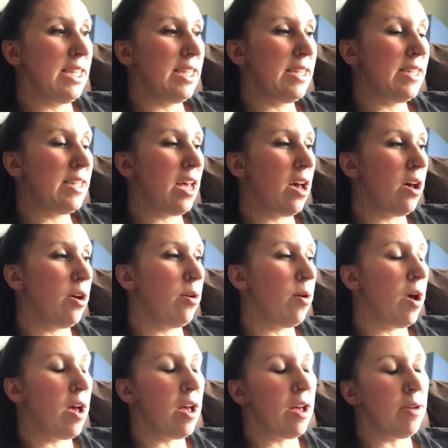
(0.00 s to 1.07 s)
So,
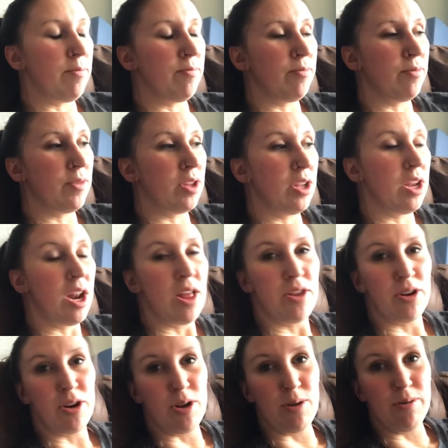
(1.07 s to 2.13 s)
um, in other
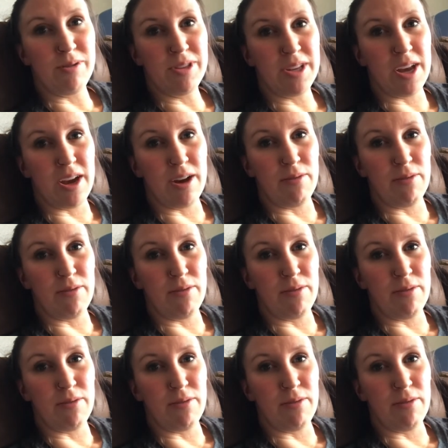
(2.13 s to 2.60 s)
news,